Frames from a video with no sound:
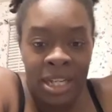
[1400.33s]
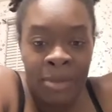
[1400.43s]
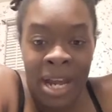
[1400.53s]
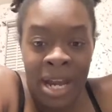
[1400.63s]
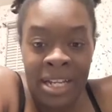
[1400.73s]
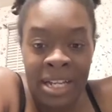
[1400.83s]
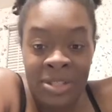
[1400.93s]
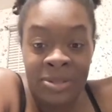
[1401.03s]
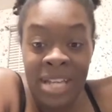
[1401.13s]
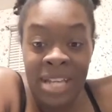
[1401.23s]
Back in
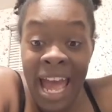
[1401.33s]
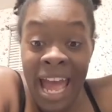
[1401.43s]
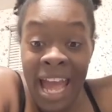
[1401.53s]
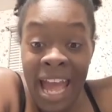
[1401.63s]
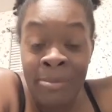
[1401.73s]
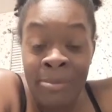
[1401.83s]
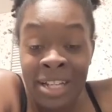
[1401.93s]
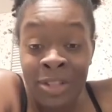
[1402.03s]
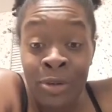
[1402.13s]
school. Yeah, you're back in school.